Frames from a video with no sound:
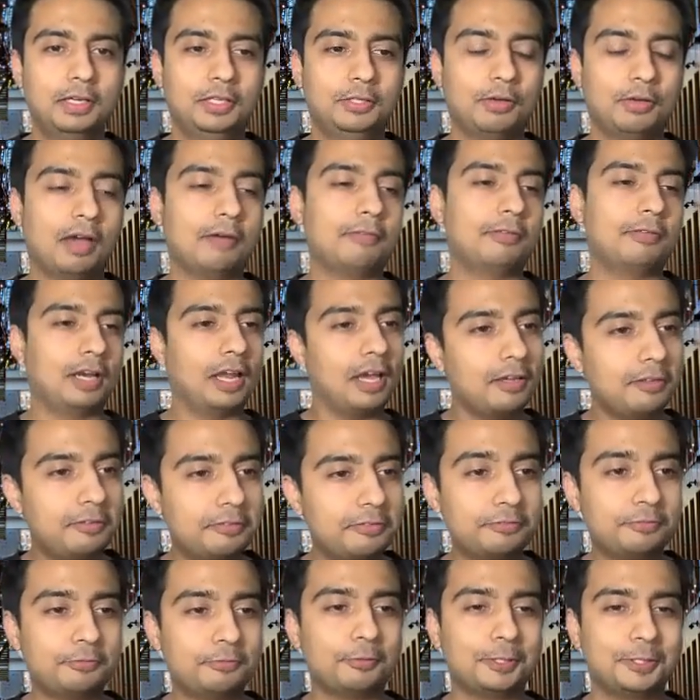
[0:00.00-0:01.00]
you have a
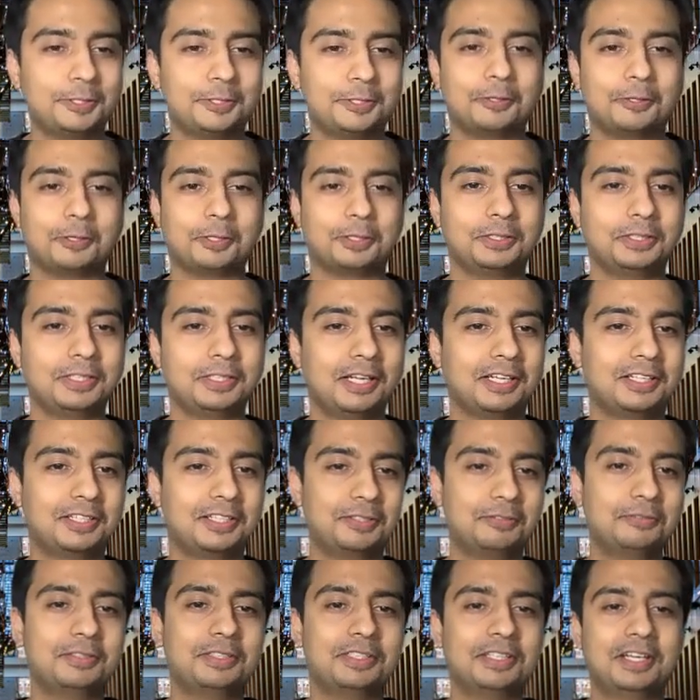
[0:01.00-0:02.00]
life when you're on
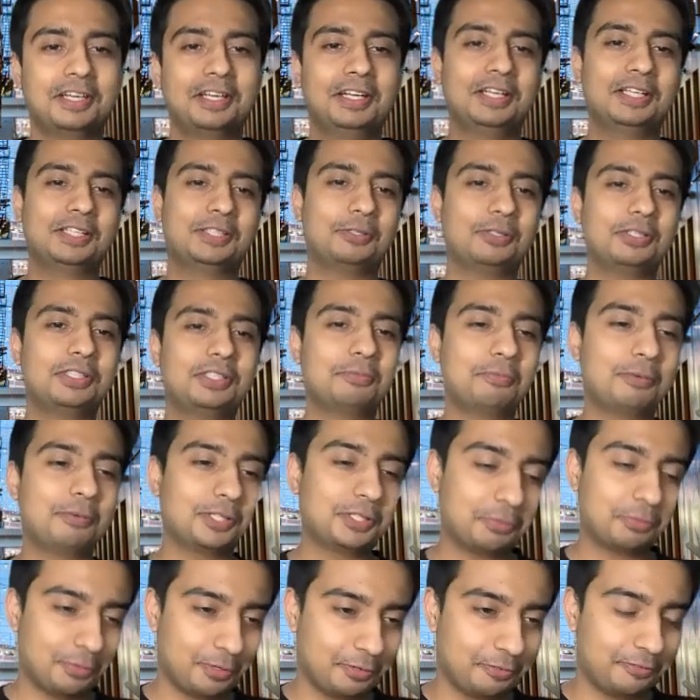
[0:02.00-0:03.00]
electives. So it's
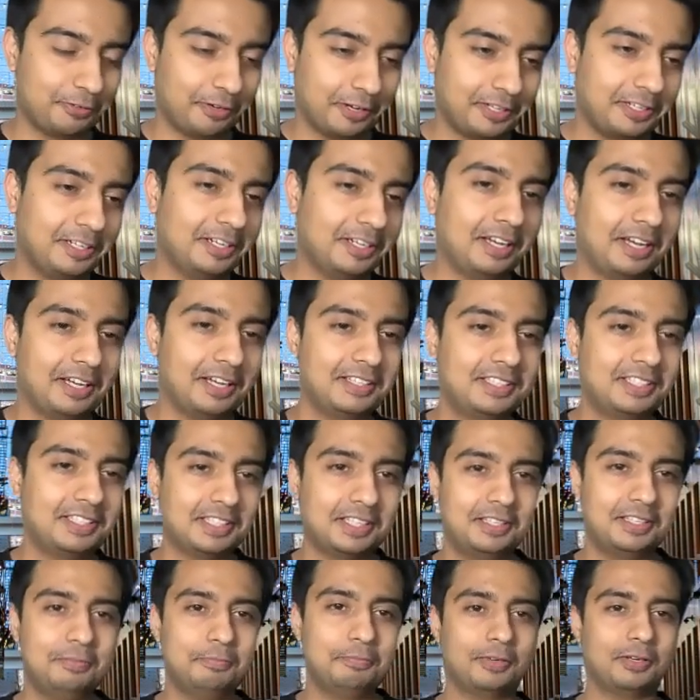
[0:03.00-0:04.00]
much more fun, I'd
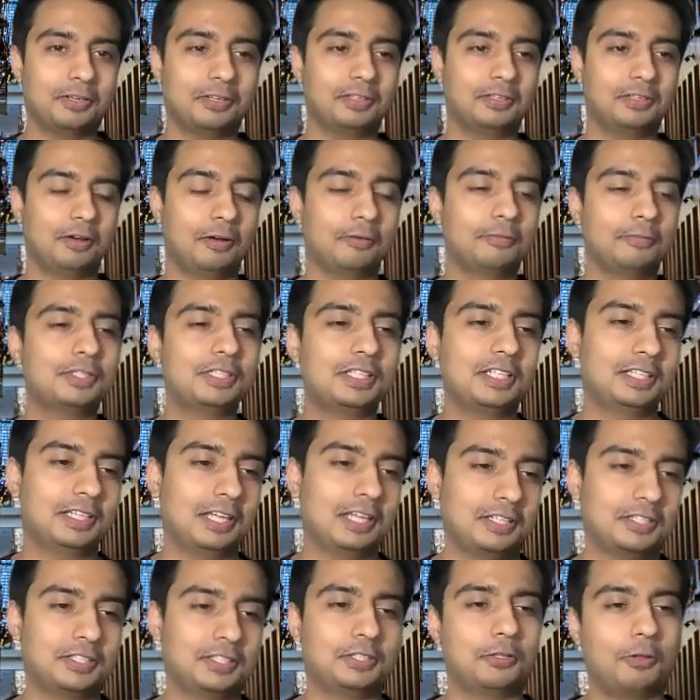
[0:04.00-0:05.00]
say. But obviously,
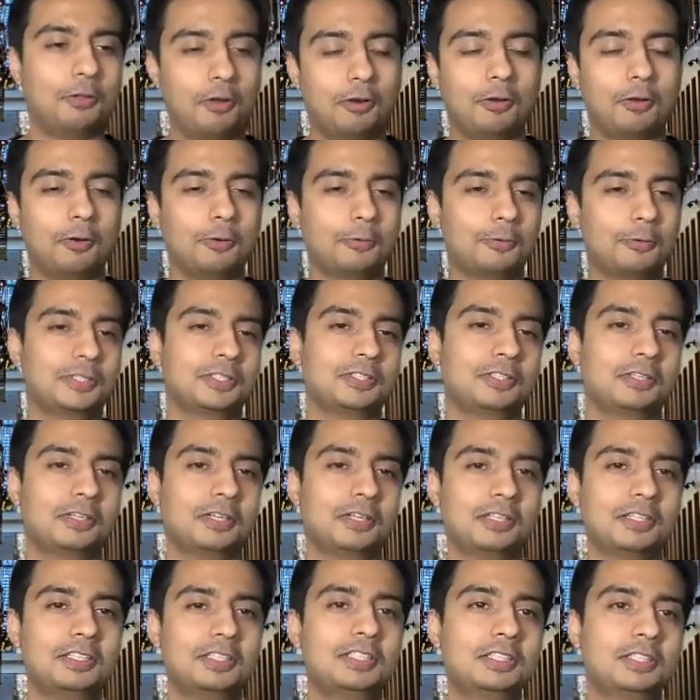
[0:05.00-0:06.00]
that's not always the
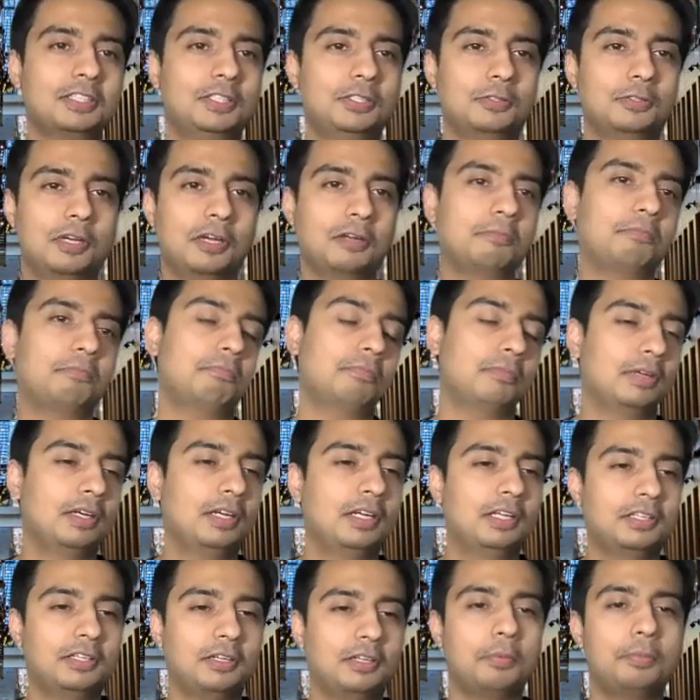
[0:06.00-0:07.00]
case. You get,
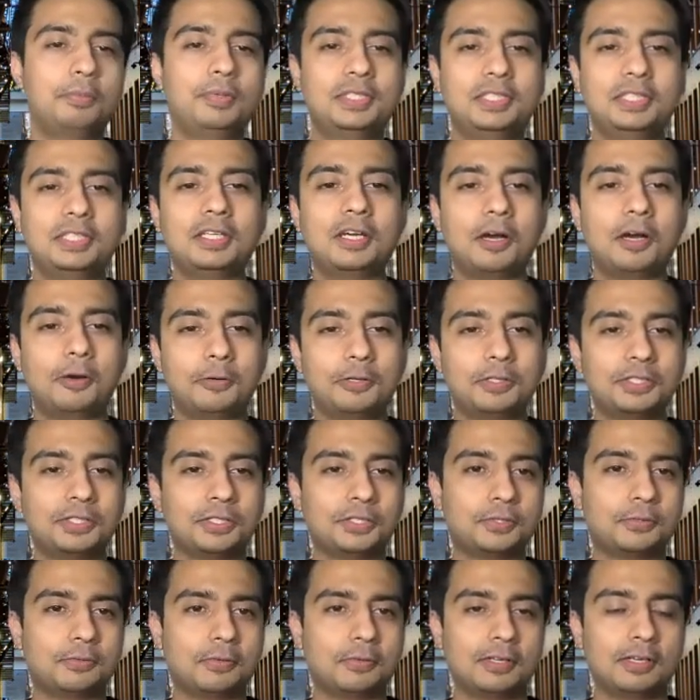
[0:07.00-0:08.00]
there are busy hours
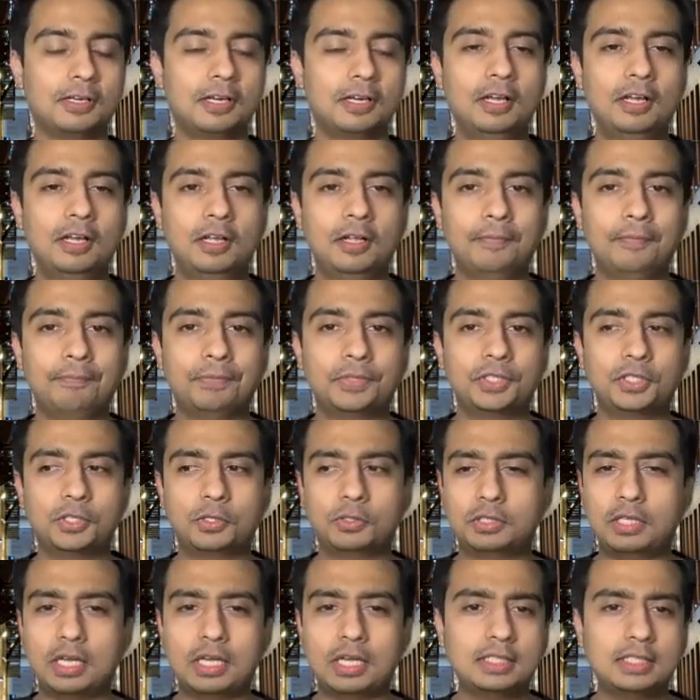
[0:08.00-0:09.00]
as well. So
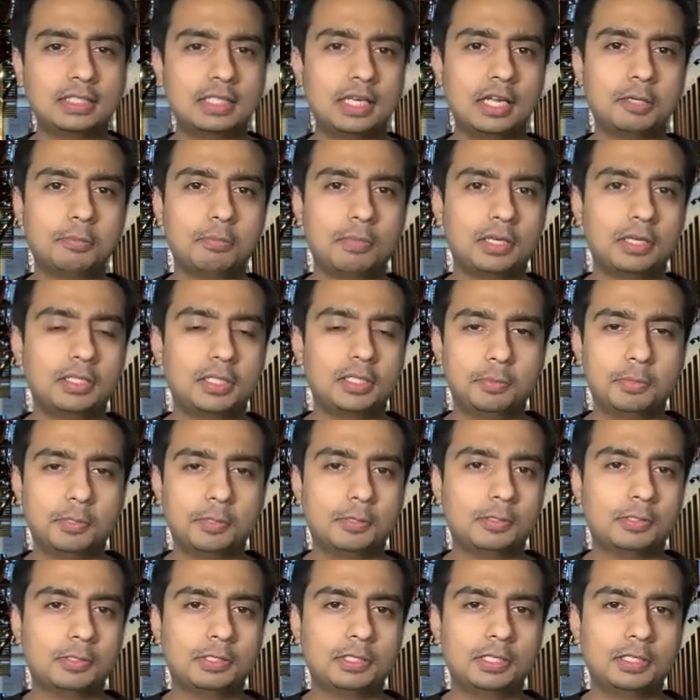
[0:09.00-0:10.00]
that's like my
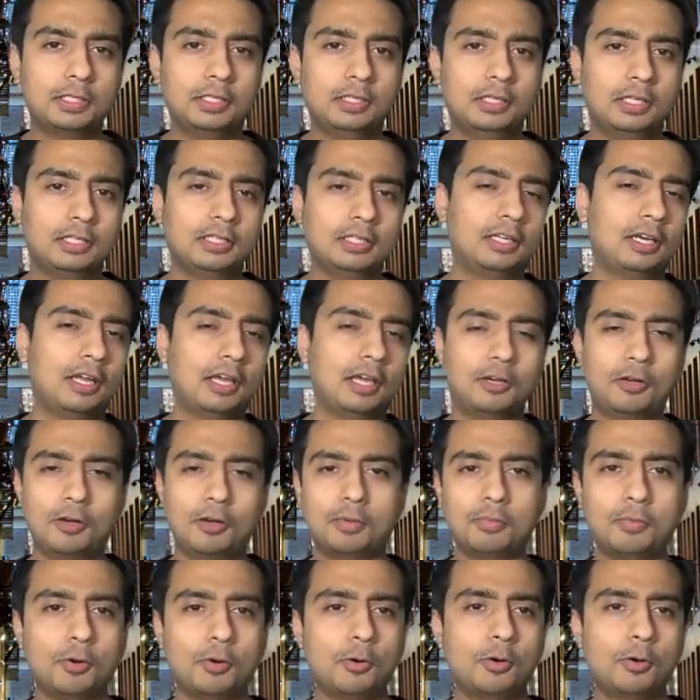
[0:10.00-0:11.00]
typical day. And then I
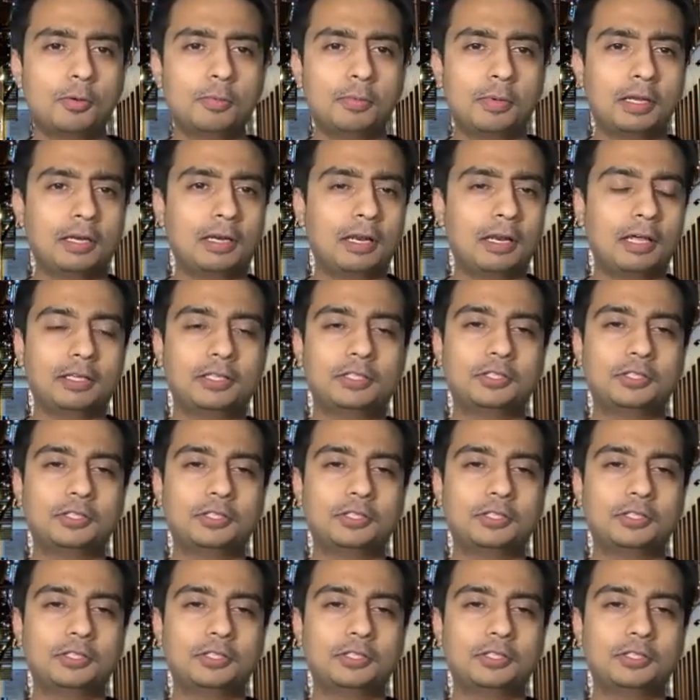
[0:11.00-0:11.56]
come home and like